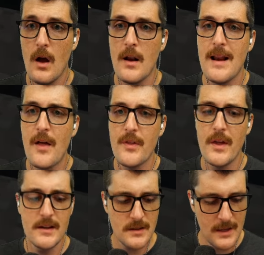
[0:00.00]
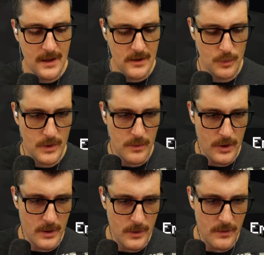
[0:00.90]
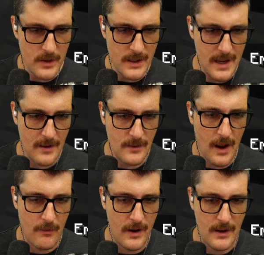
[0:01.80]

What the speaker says: Now, the nice thing is we really can't die, right?